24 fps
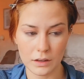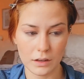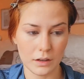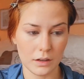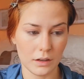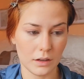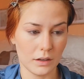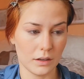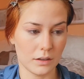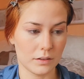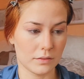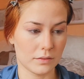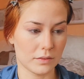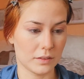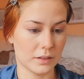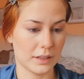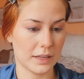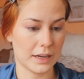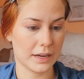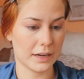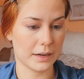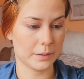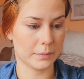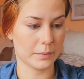And for
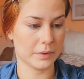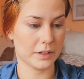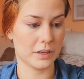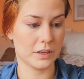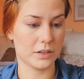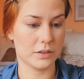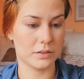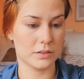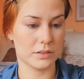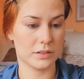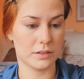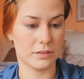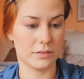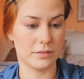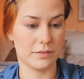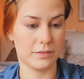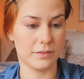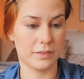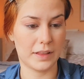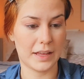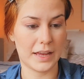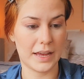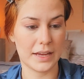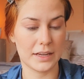that I'm going to use a
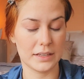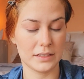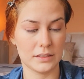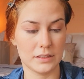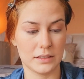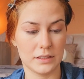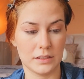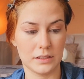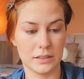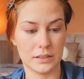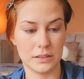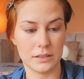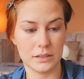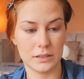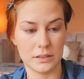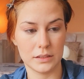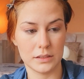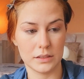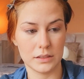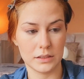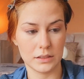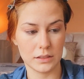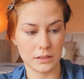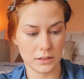flat
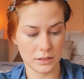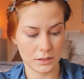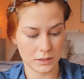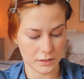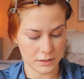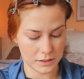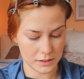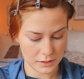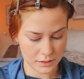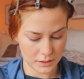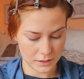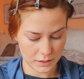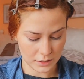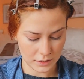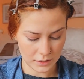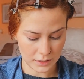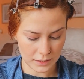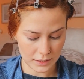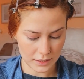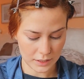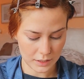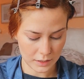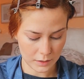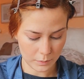
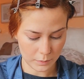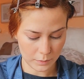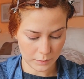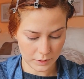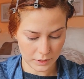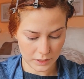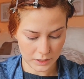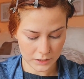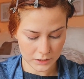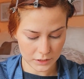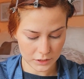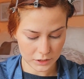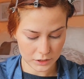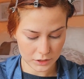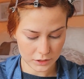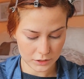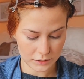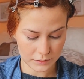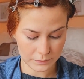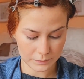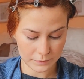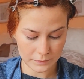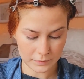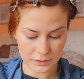synthetic brush.
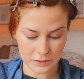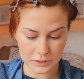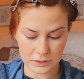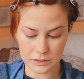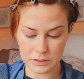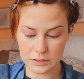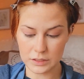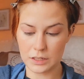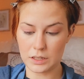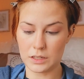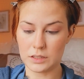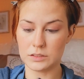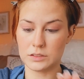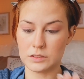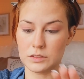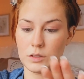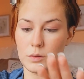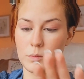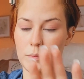This is also by